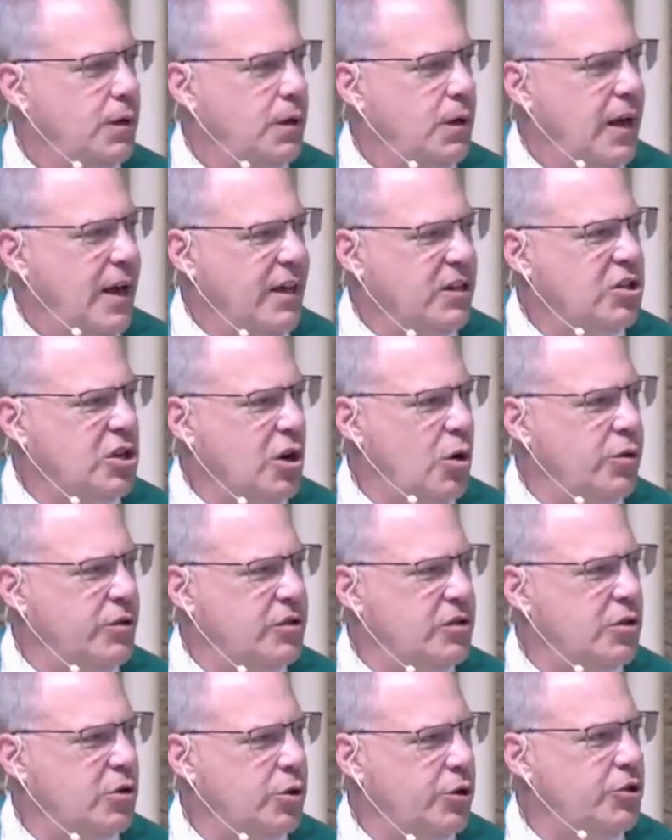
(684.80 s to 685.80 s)
And so is the
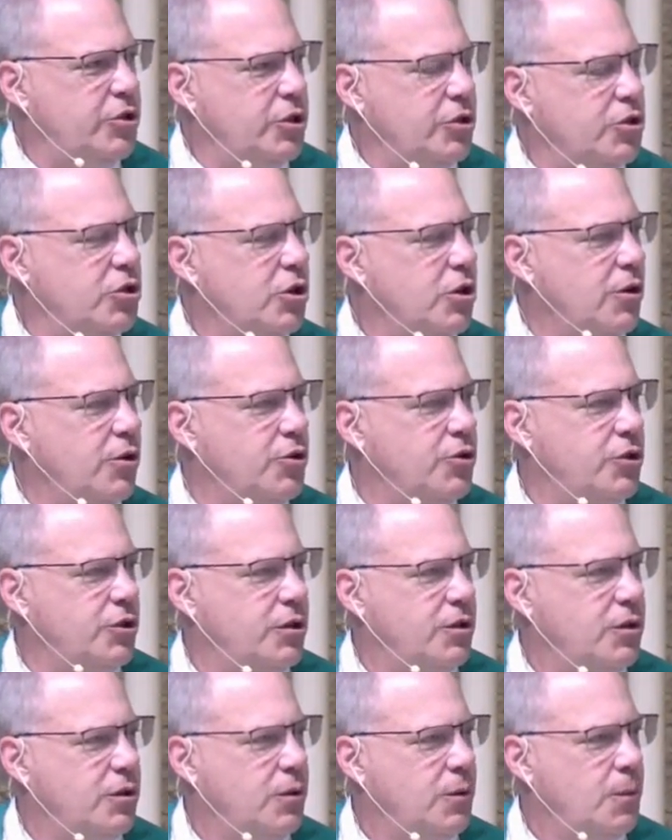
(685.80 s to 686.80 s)
Christian church.
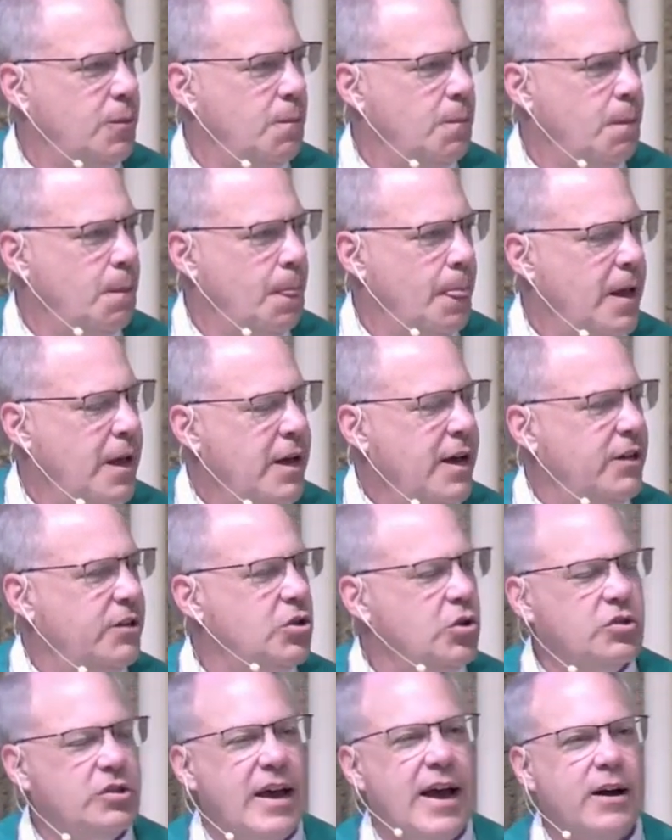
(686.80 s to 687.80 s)
And so
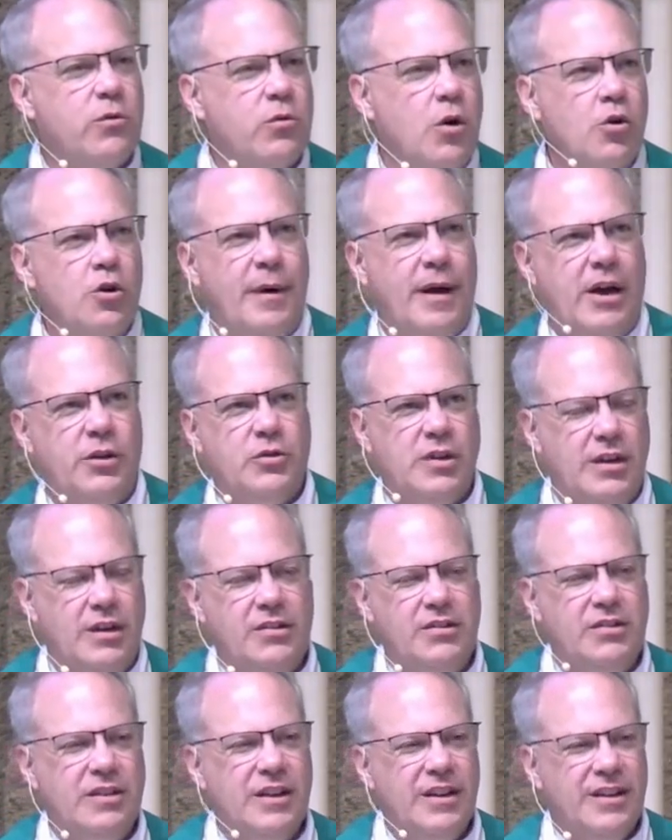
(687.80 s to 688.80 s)
Zach wrote about
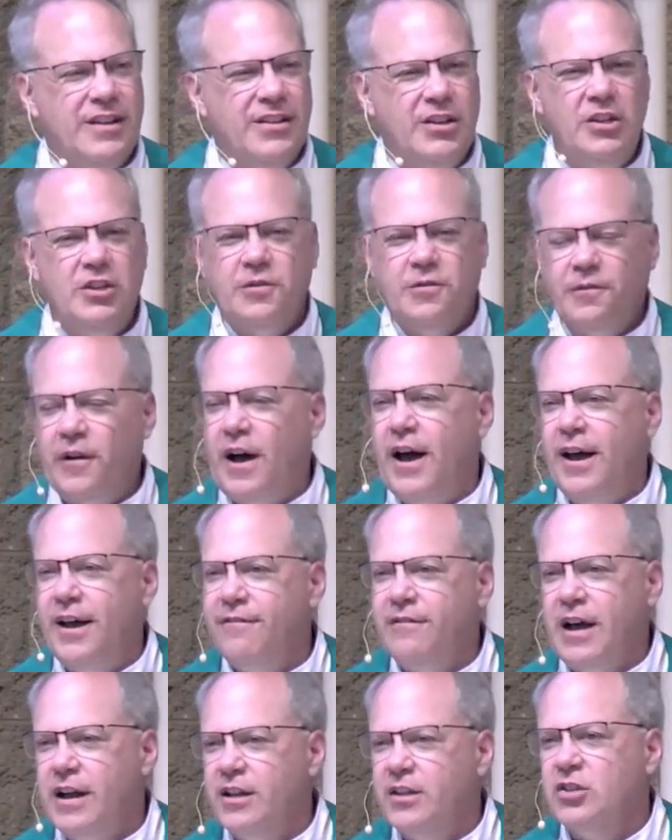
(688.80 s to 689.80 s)
these these five
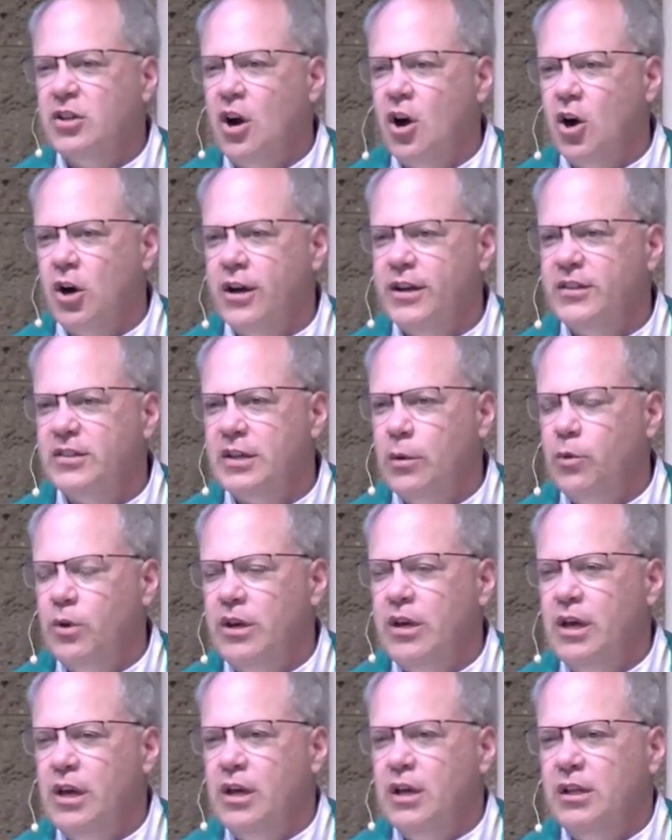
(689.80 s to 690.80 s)
kind of targets that we
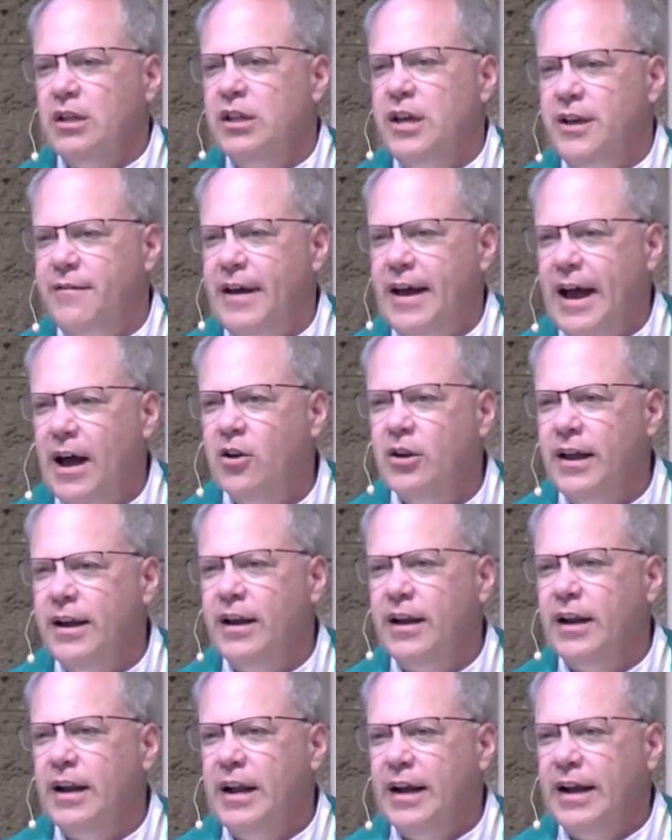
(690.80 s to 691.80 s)
live out and
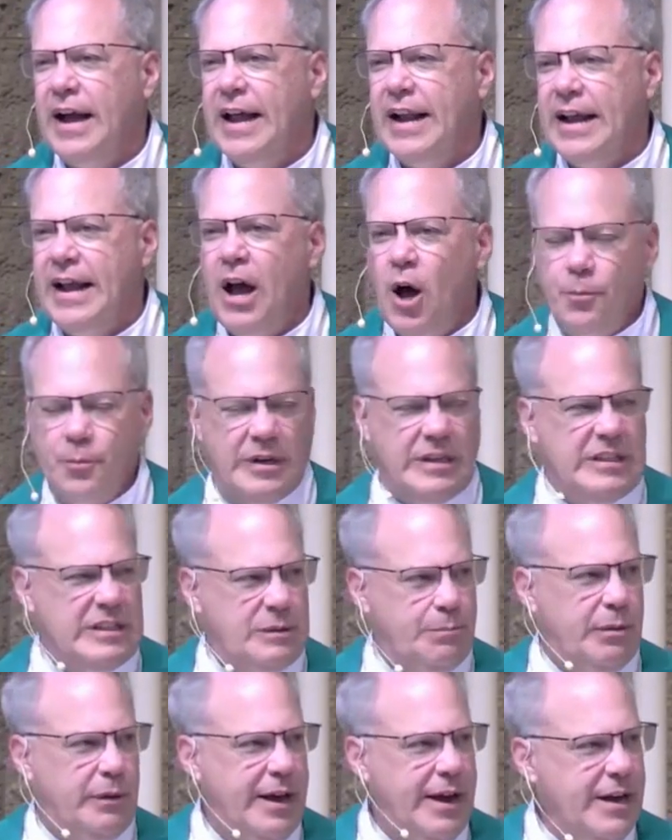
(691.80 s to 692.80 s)
kind of help
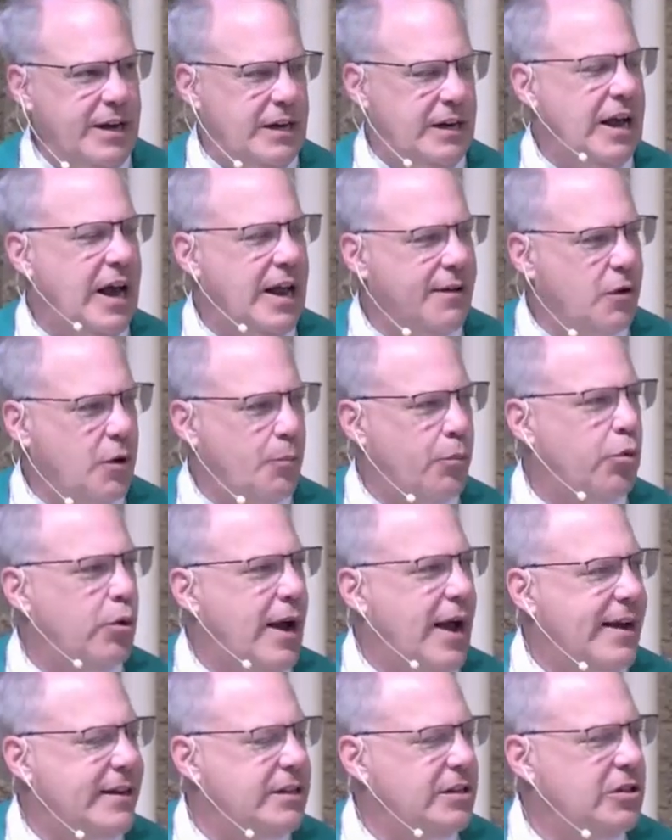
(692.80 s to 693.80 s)
explain in kind of a
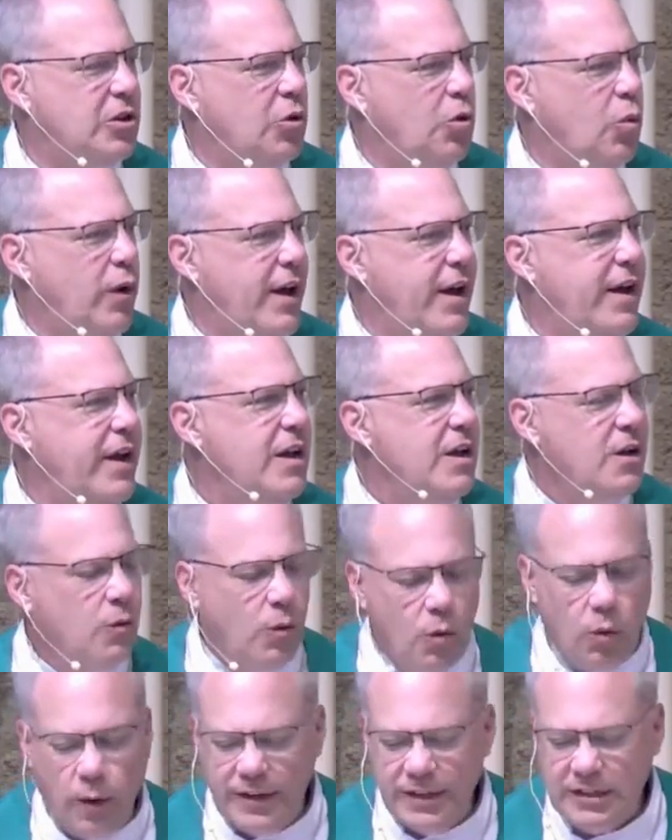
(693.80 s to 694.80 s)
practical way well,
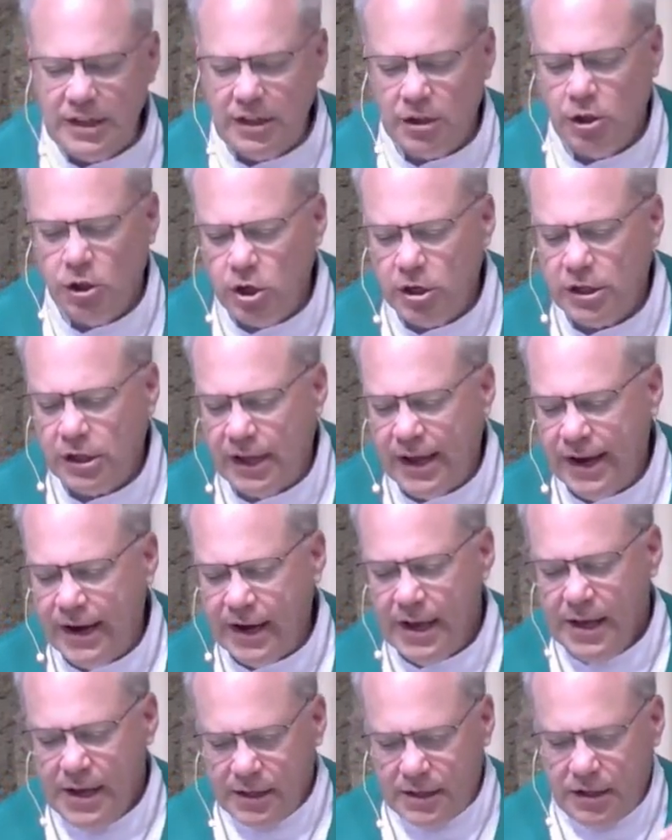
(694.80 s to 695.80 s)
what does it look like
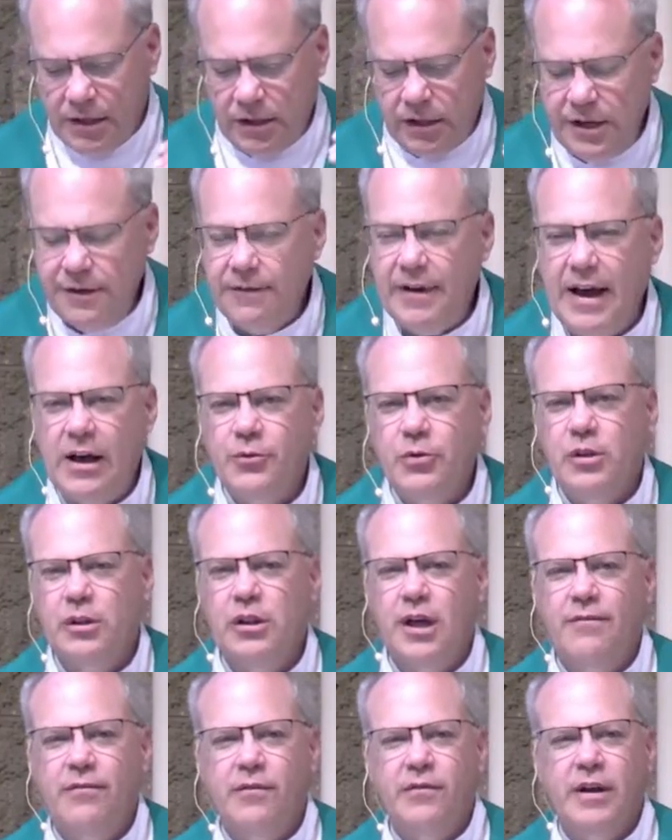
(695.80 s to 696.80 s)
to live out the
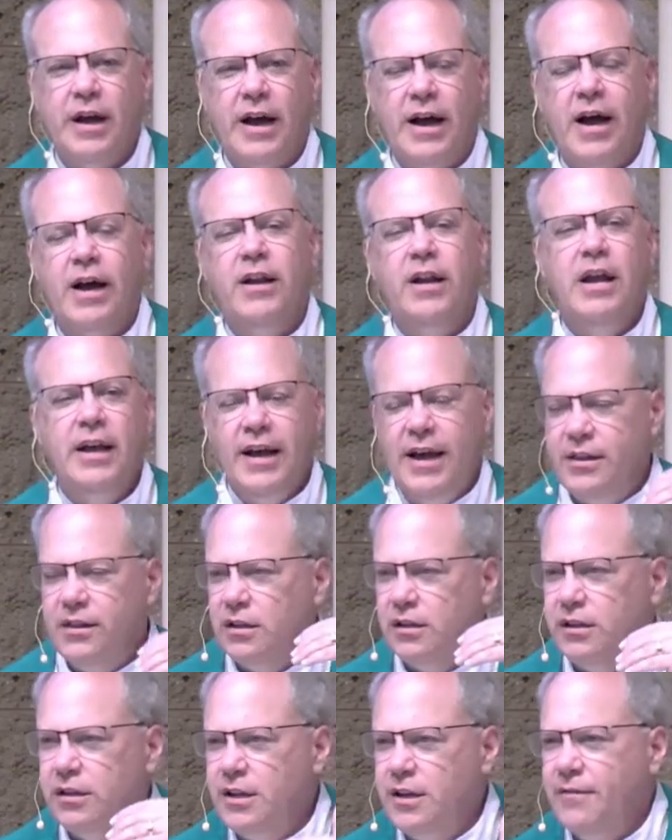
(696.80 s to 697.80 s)
love of God and to
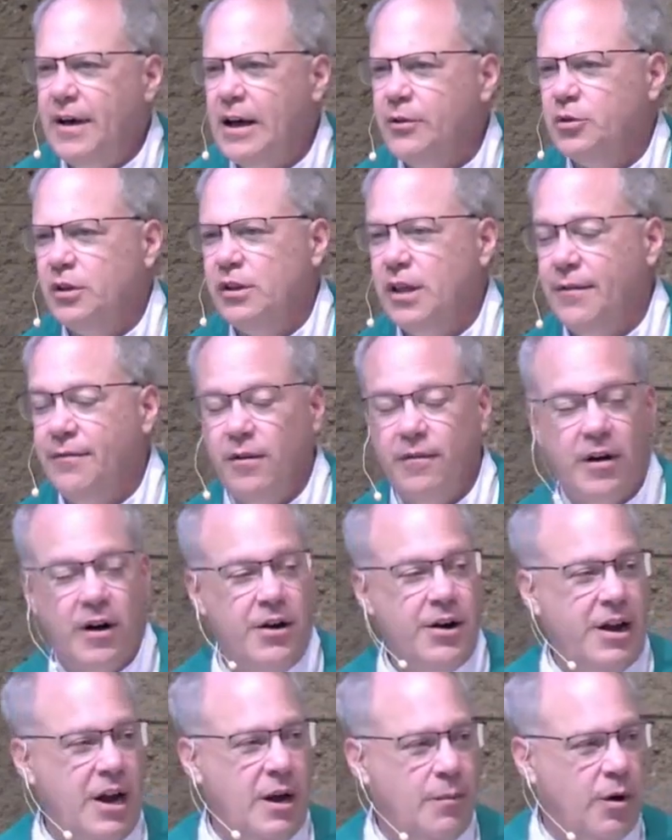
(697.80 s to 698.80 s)
live out the love of our
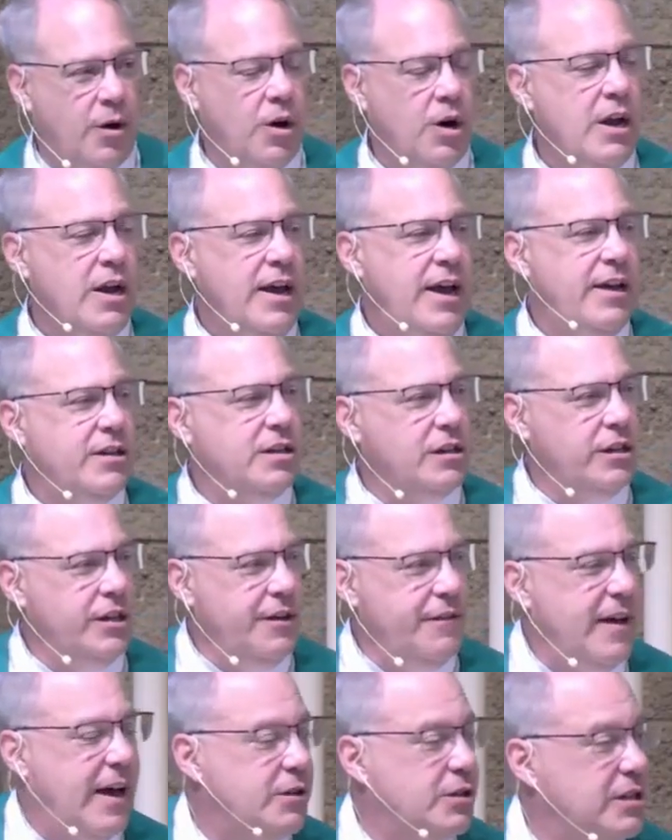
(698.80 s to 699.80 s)
neighbor and to live
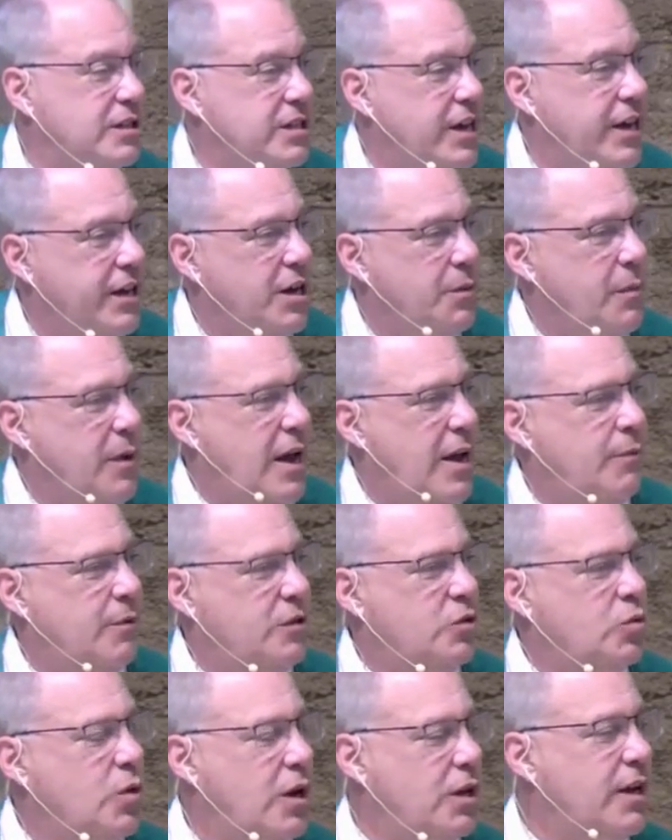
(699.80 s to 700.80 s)
out the Ten Commandments?
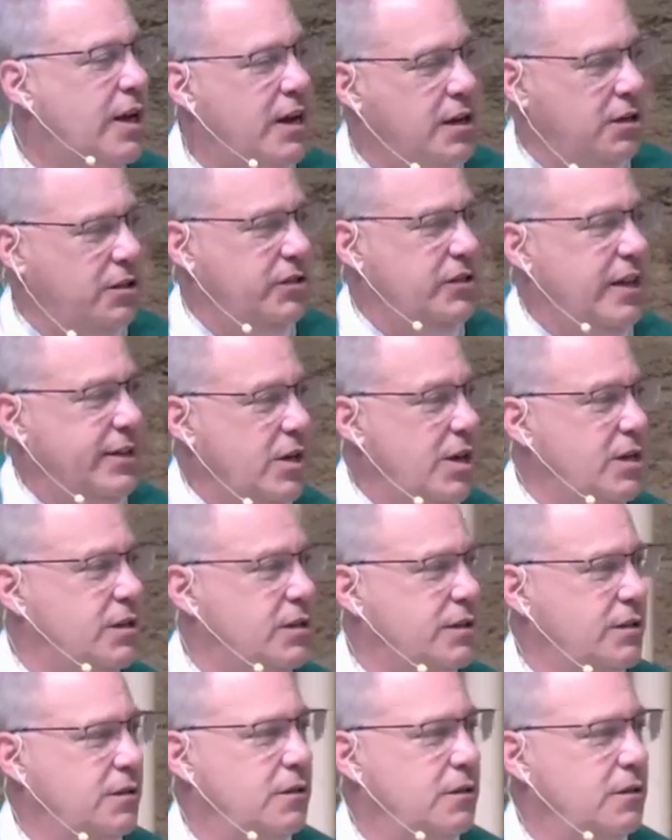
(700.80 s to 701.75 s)
Well, it kind of looks like this.